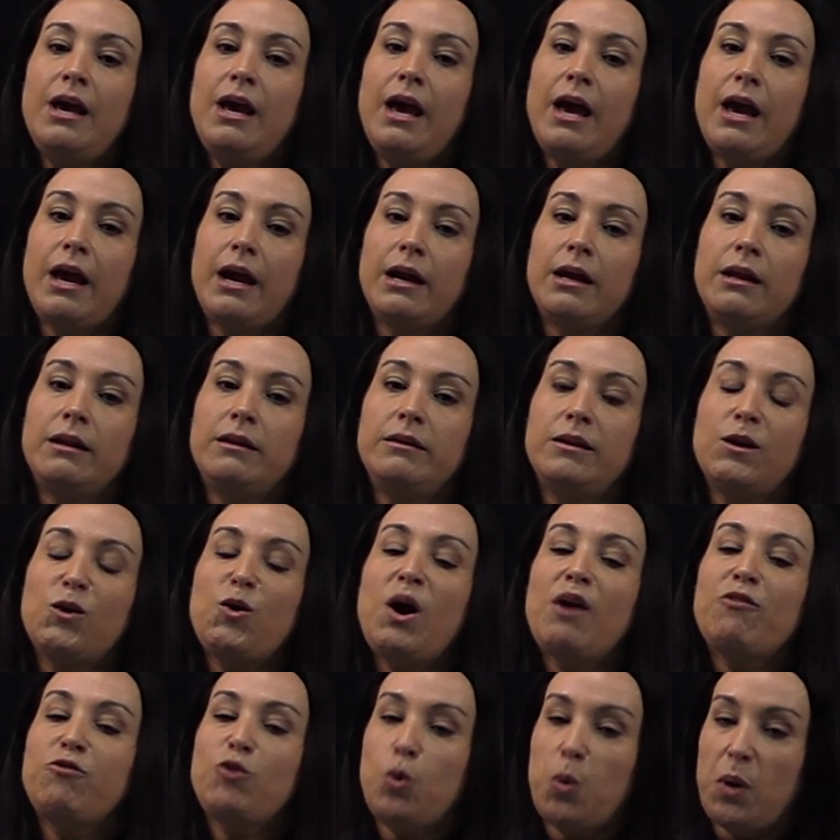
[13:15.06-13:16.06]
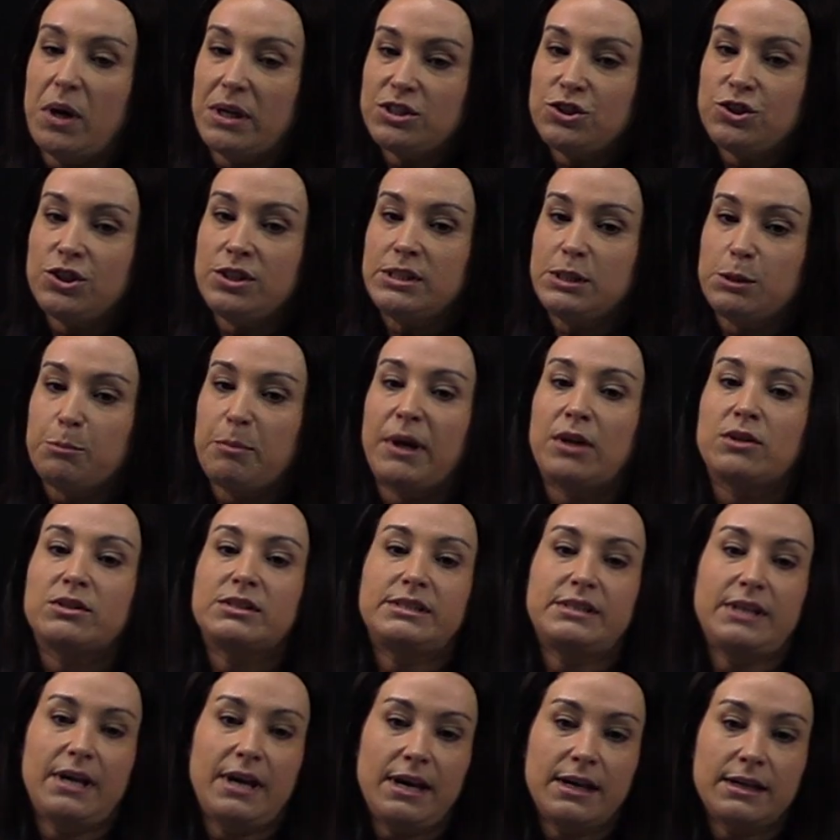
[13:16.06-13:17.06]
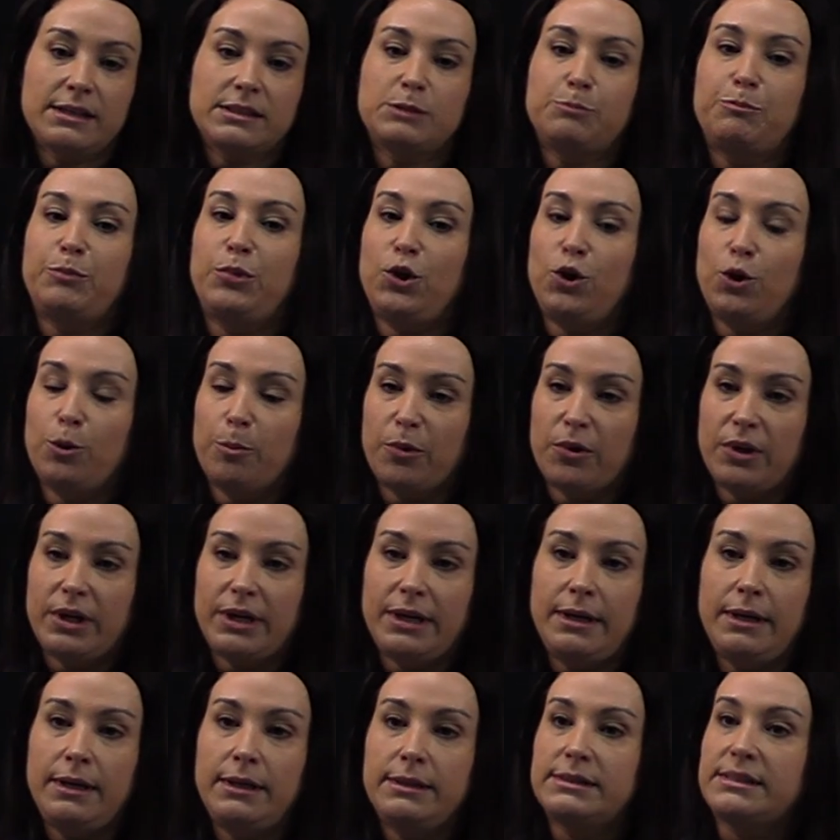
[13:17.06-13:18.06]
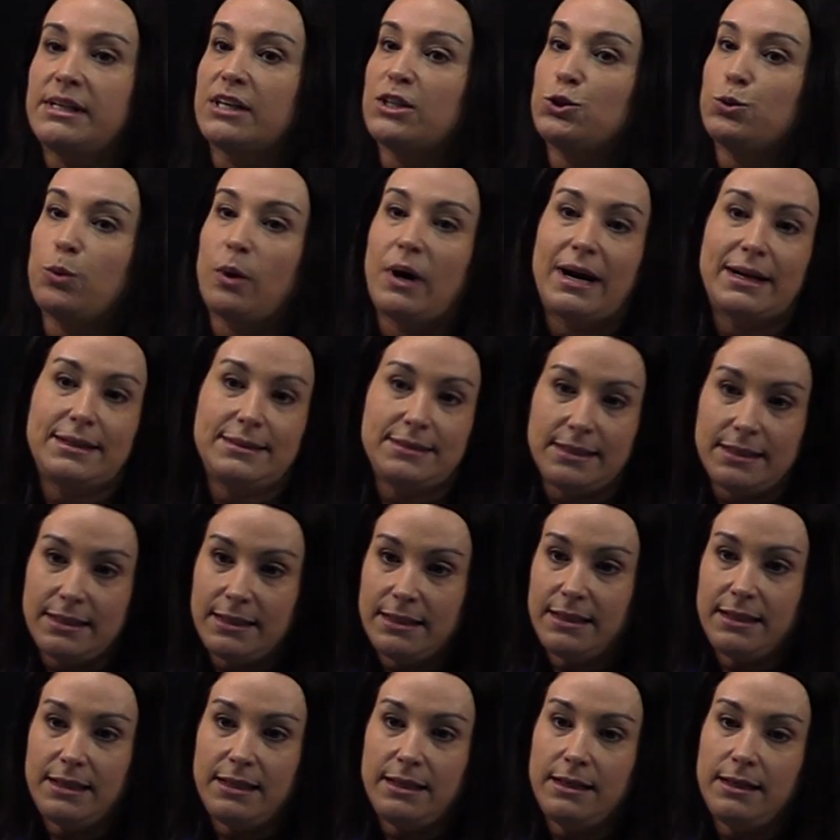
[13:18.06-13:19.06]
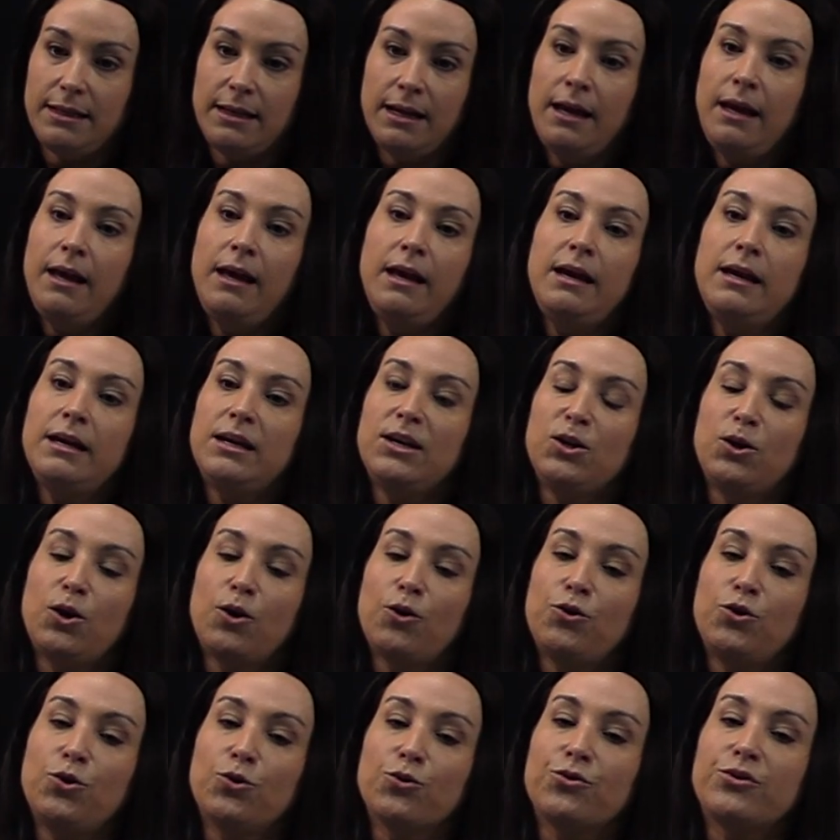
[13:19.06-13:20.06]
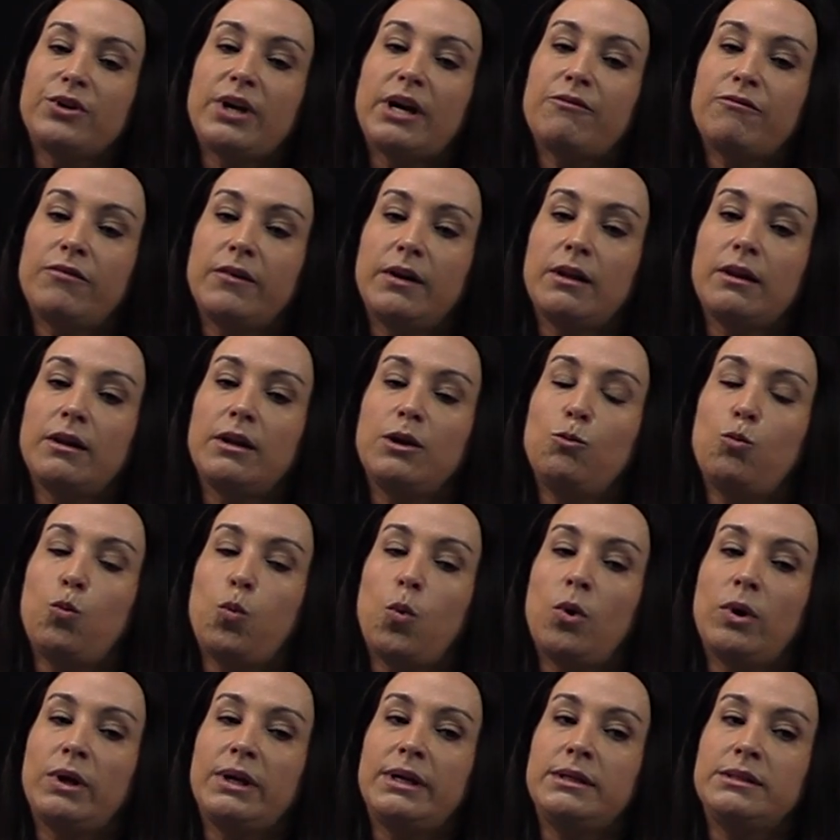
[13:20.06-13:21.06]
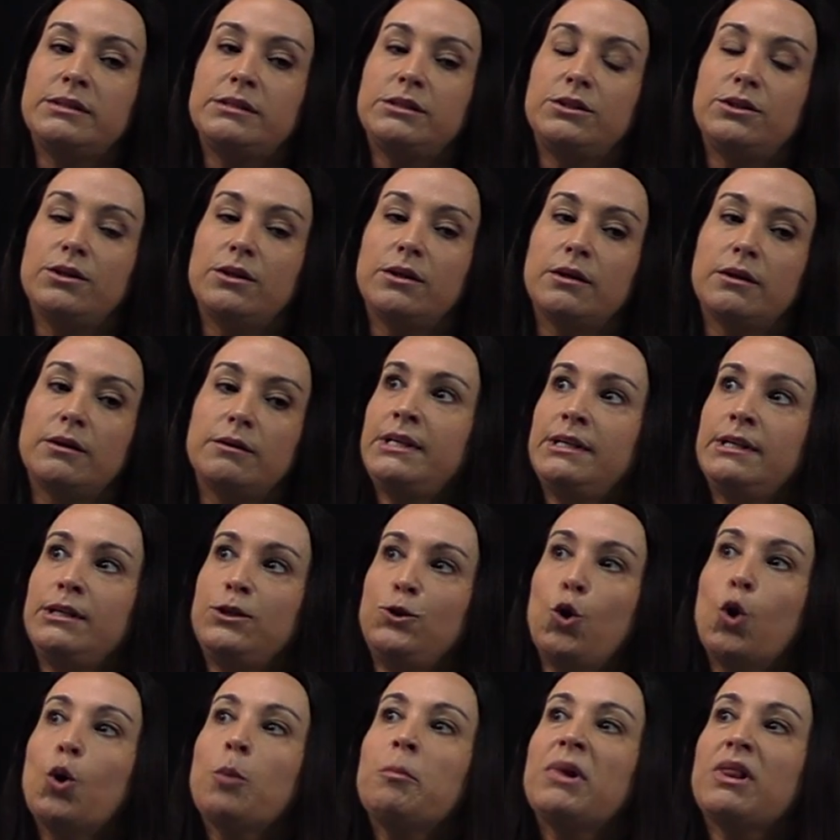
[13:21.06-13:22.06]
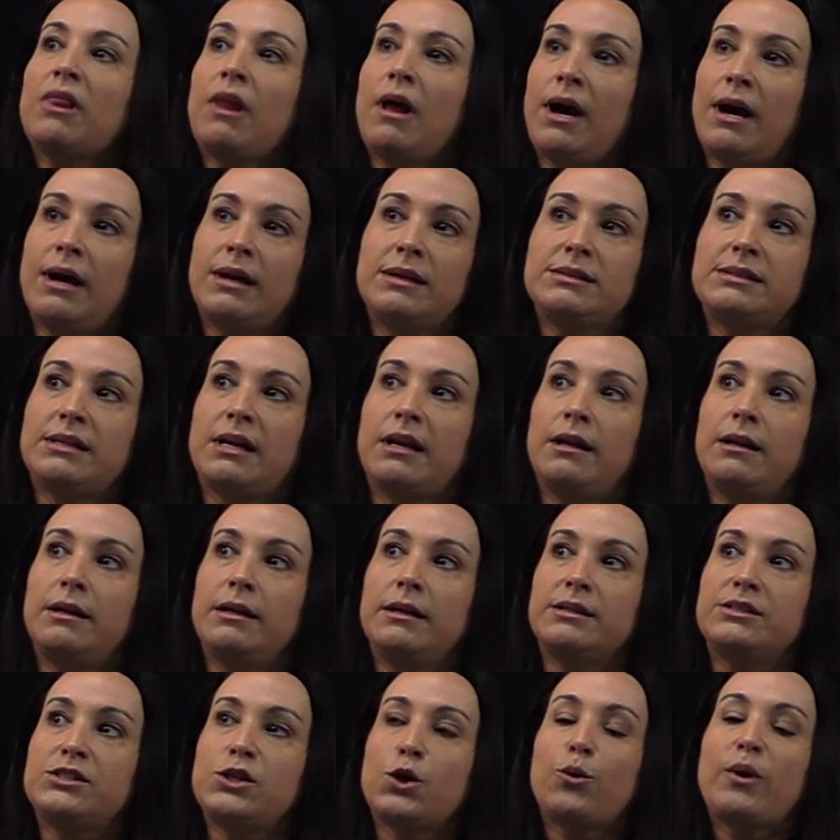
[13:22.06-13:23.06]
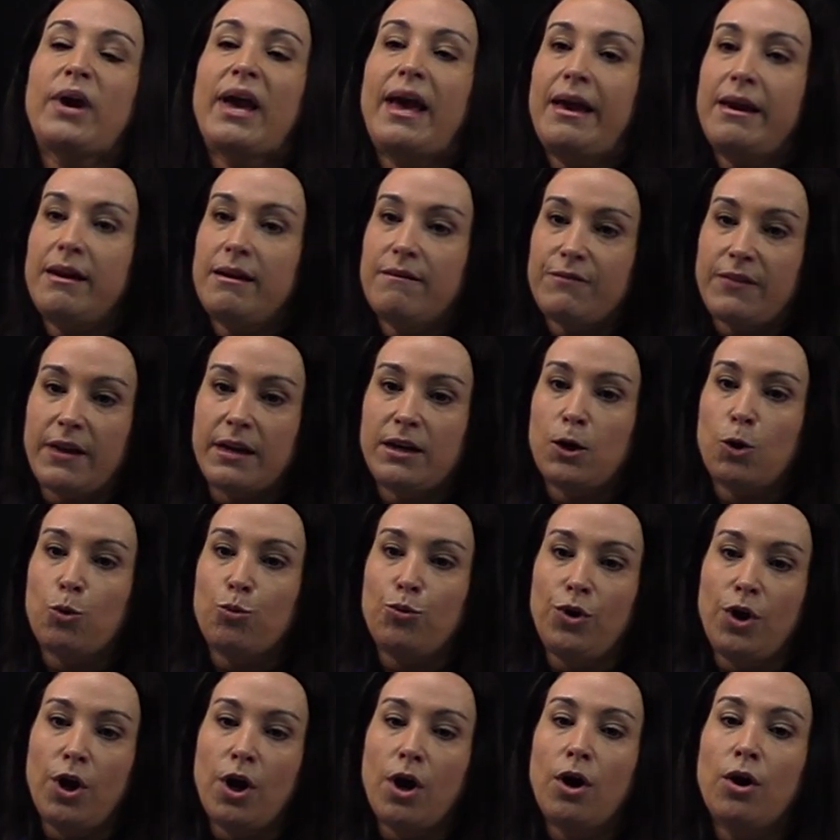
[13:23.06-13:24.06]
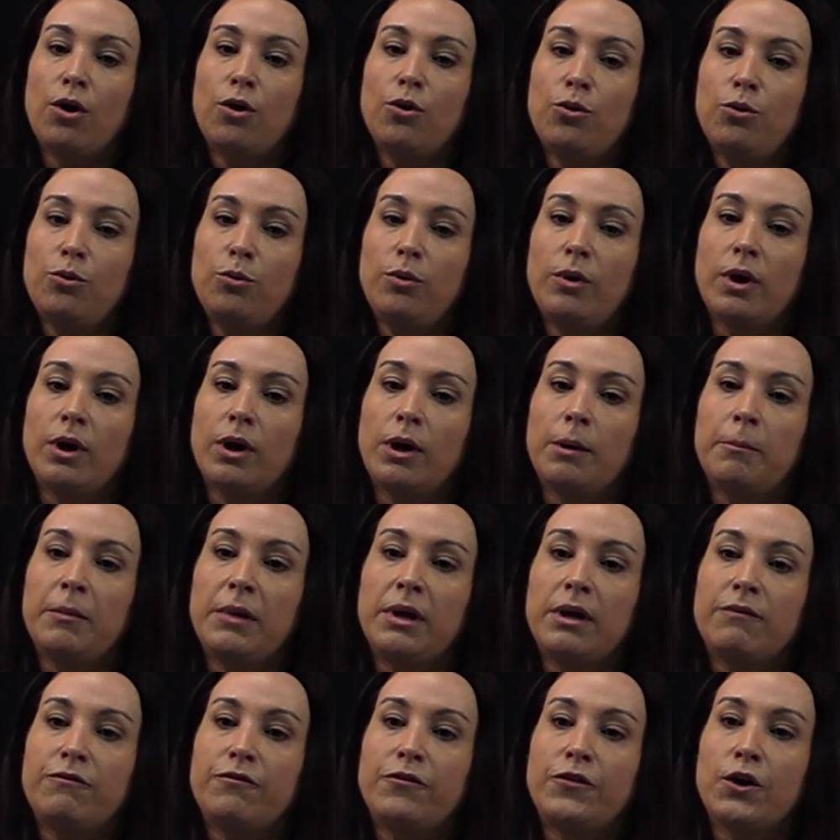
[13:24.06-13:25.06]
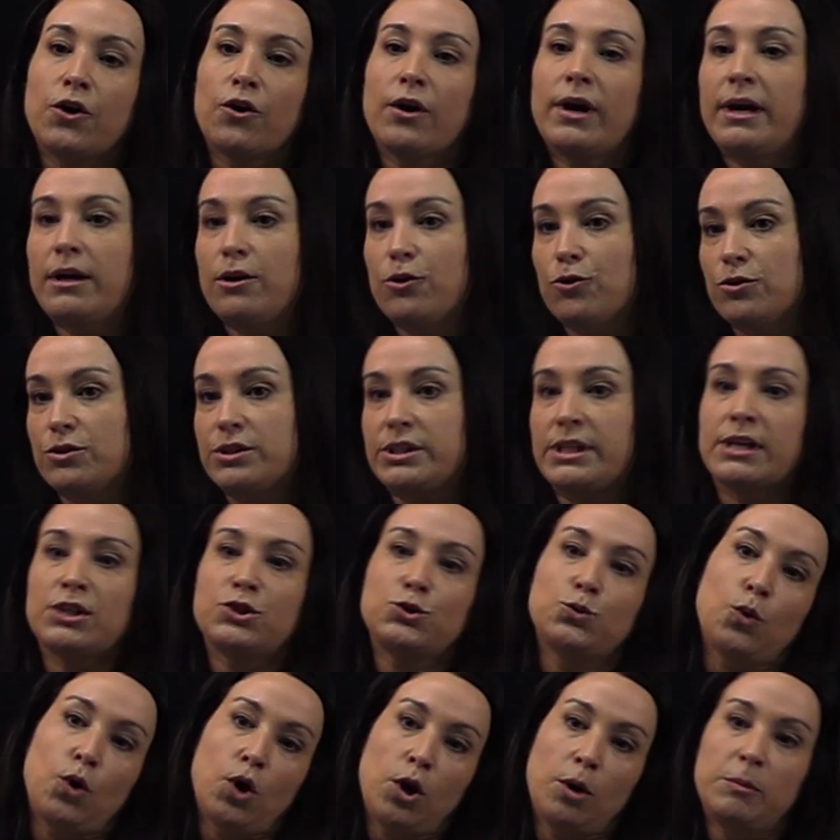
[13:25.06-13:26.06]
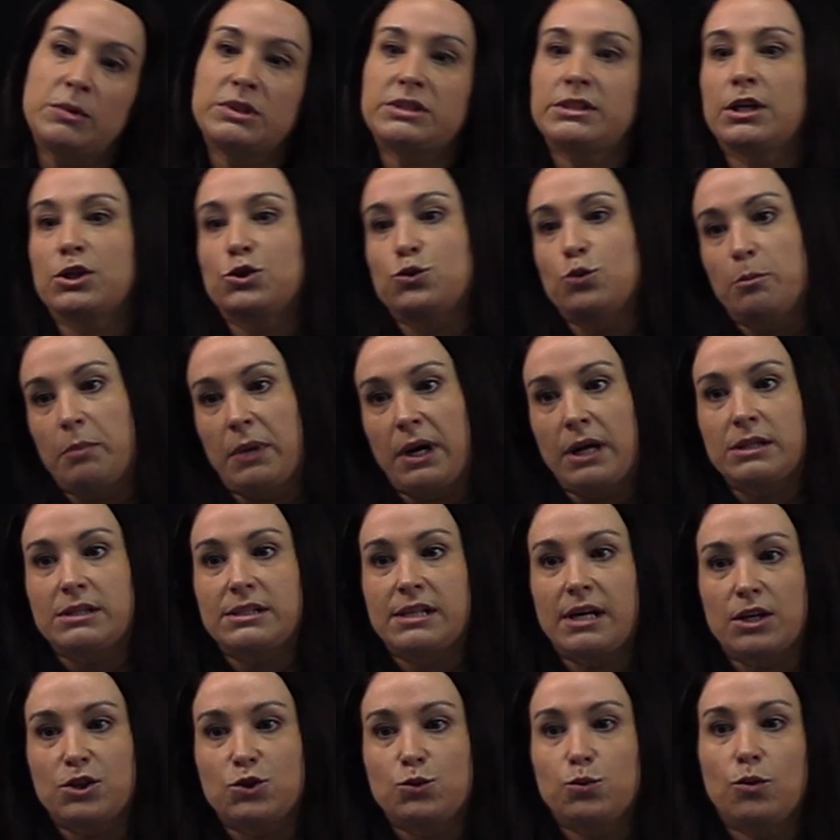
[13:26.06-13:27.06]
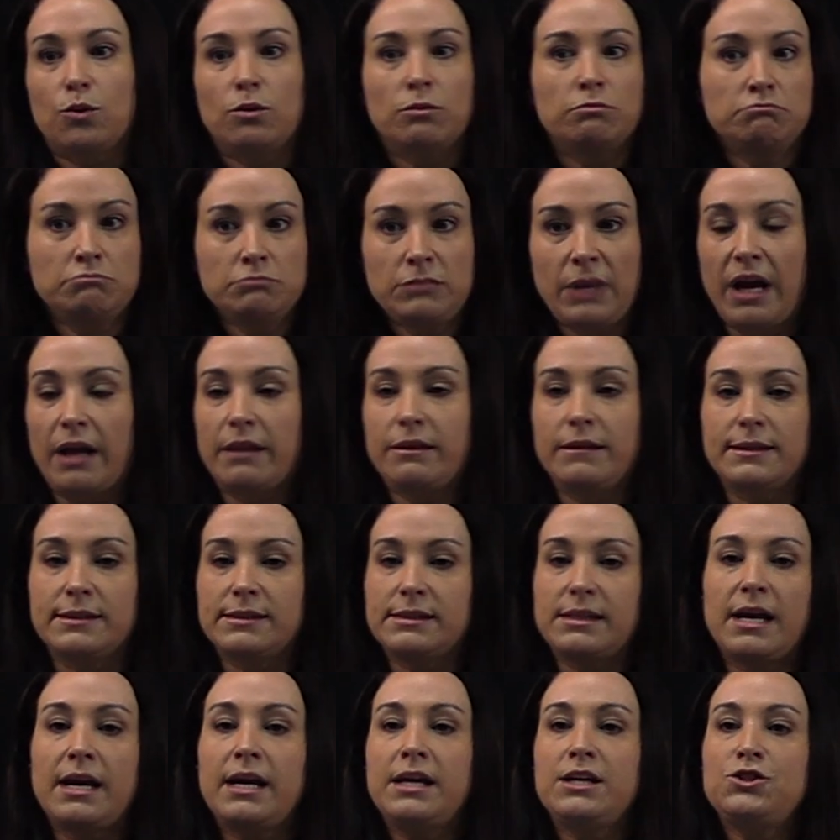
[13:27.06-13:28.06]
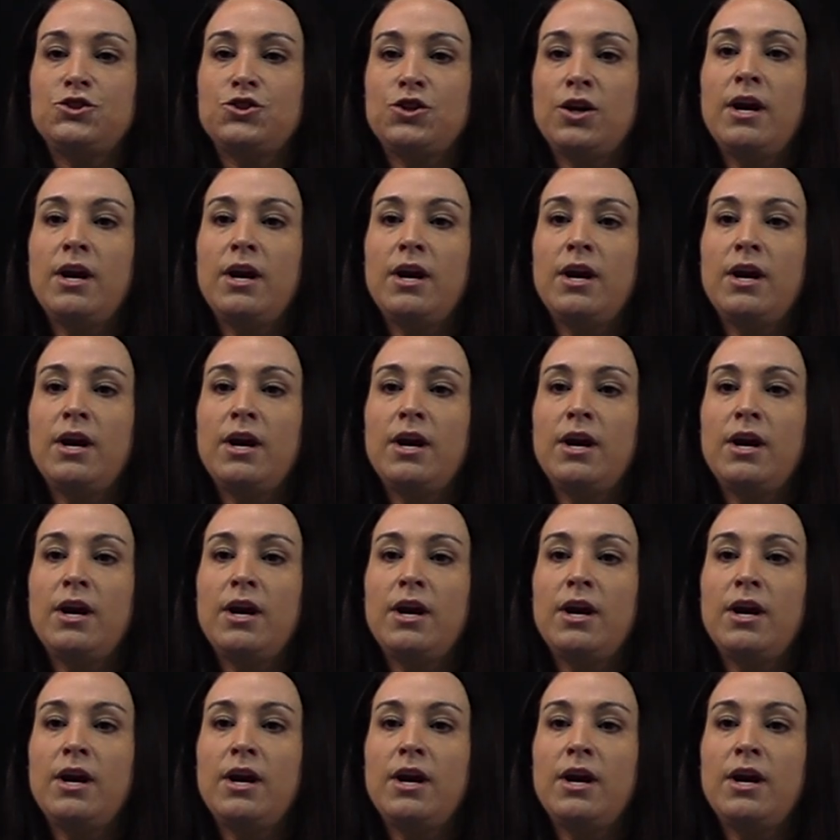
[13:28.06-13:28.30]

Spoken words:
And they'll have questions about sex, puberty, sexual identity. You're definitely wanting to normalize that it's okay if they don't know if they're heterosexual, homosexual, bisexual at this age,